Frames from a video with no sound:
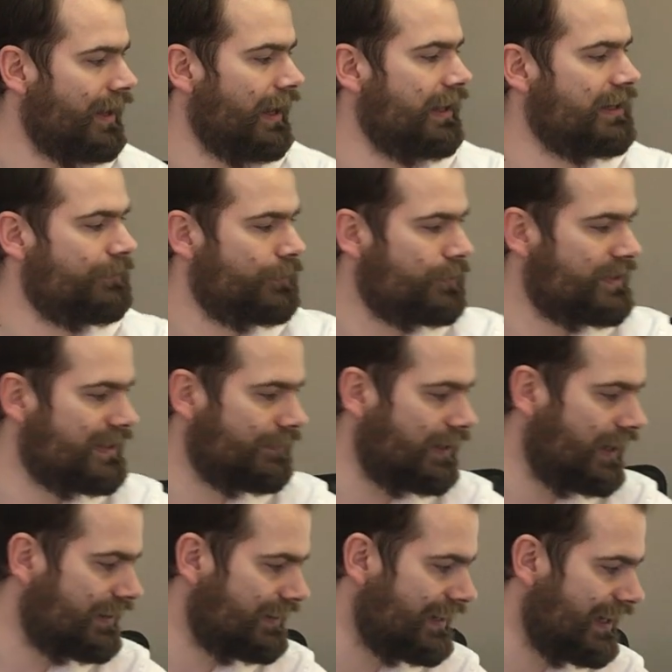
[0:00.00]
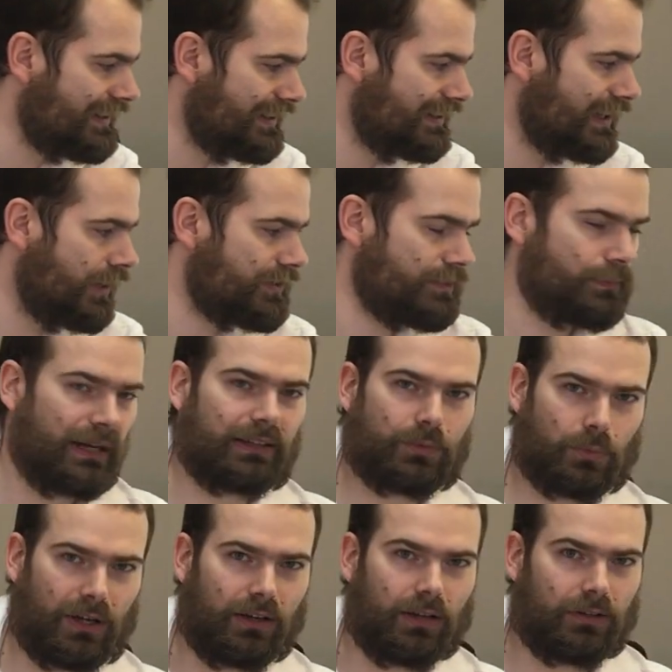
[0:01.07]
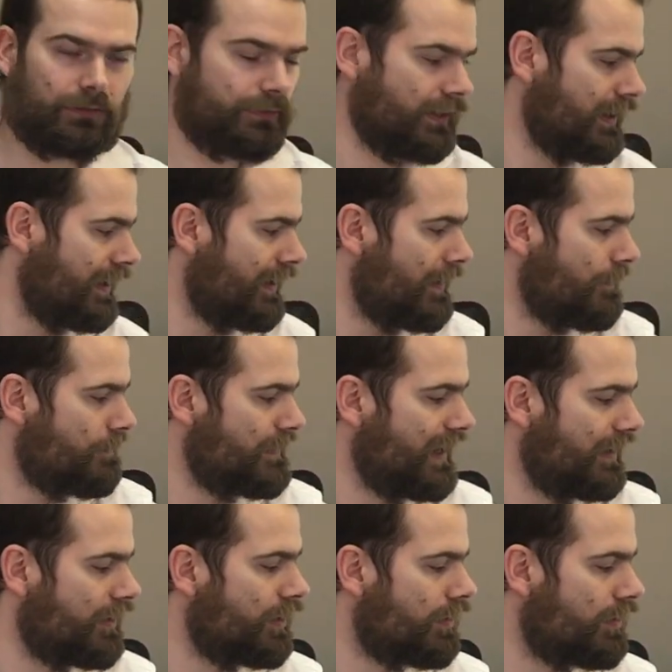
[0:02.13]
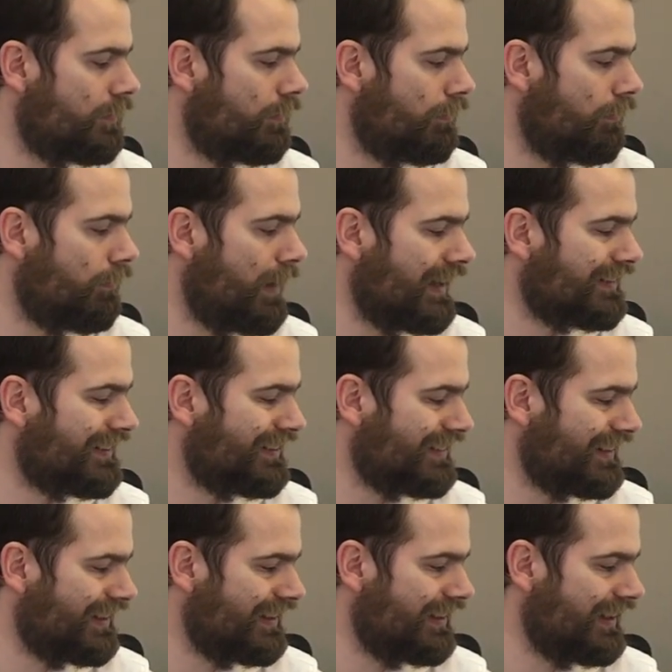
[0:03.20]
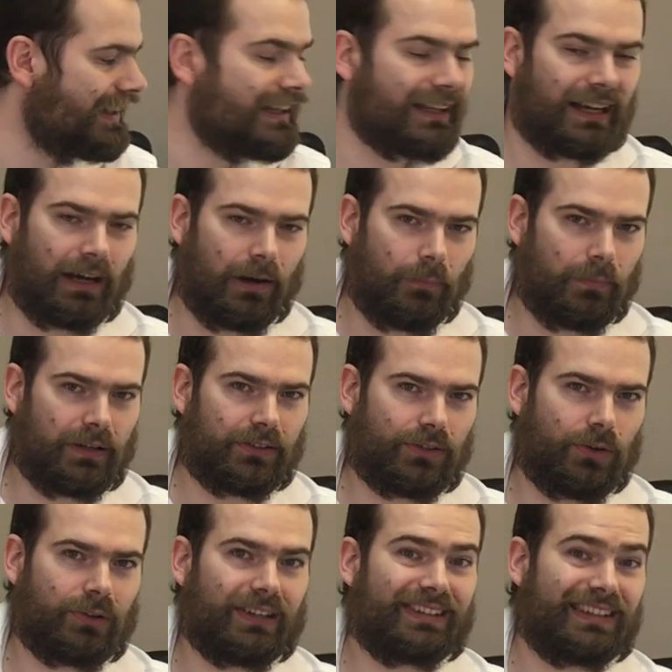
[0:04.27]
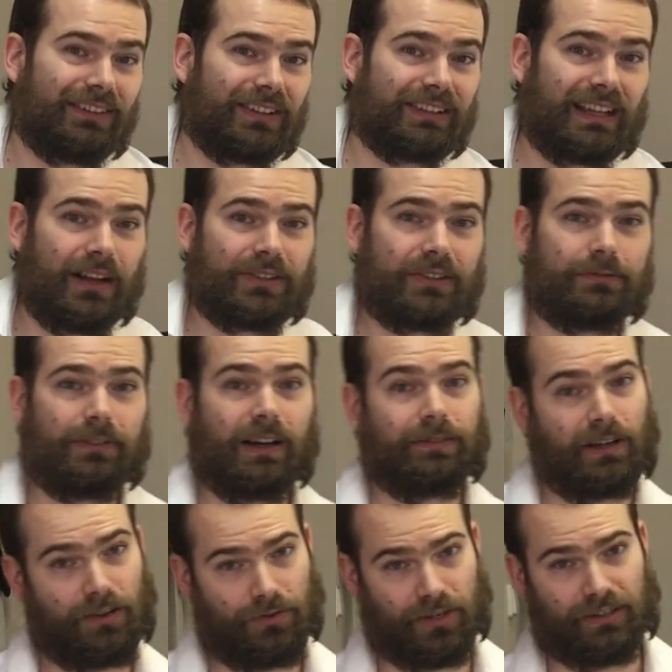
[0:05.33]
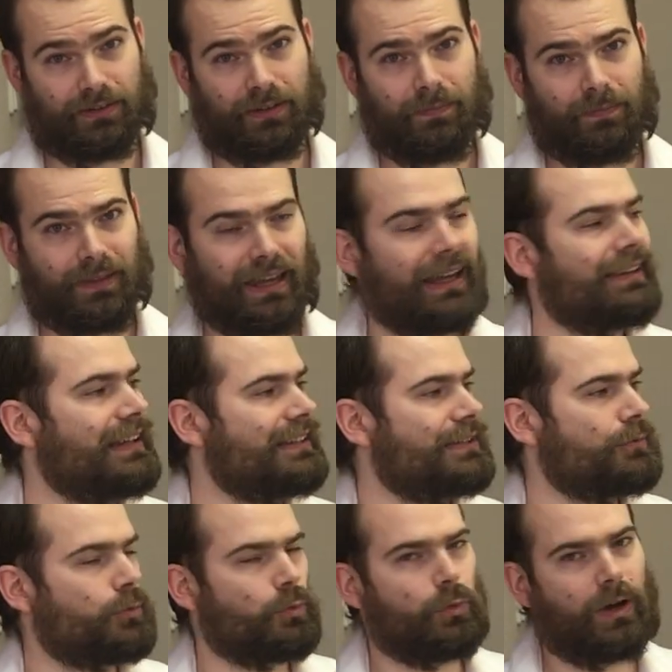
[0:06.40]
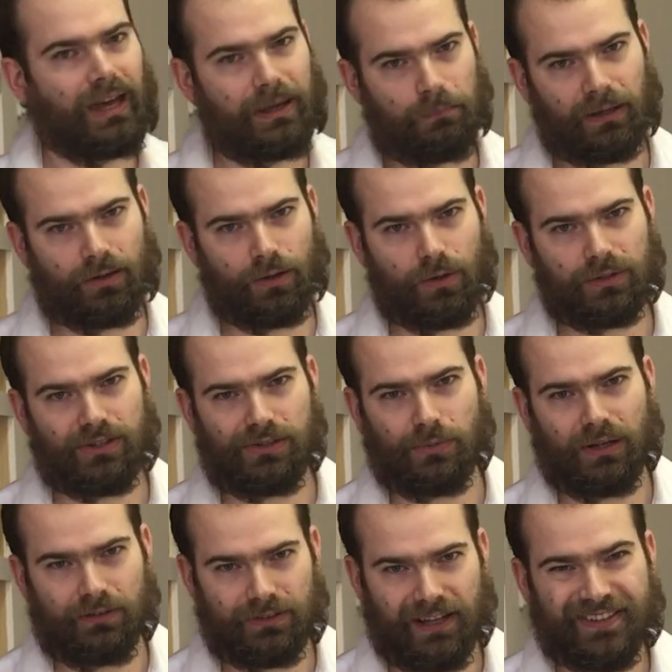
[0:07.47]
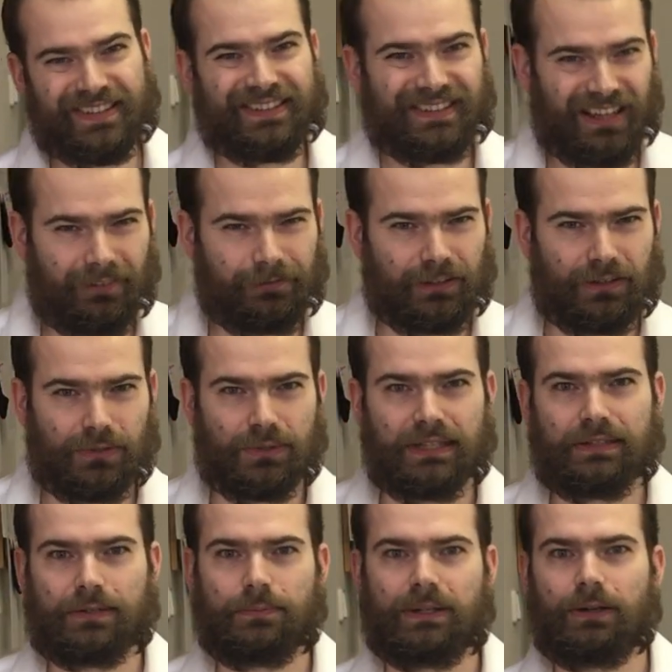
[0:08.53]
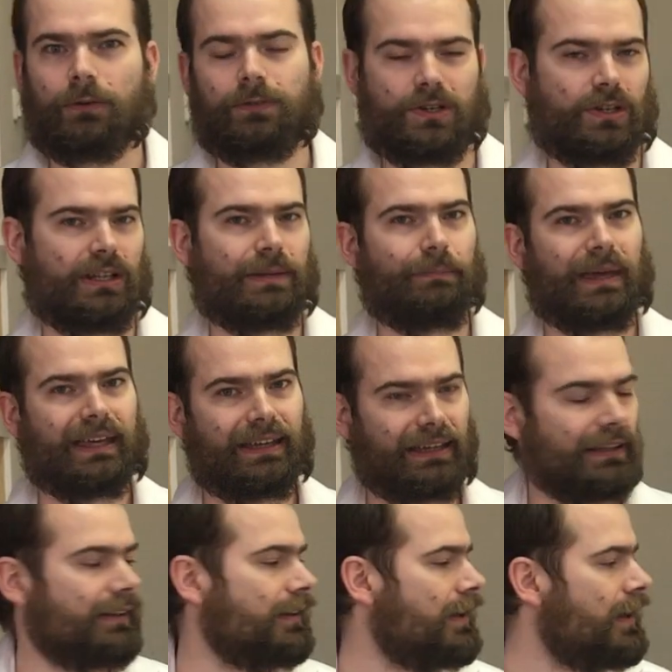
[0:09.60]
And if you divide 90,000 by 12, then your monthly income is only 7,500. And that's way below the 12,000 something you need to be officially making.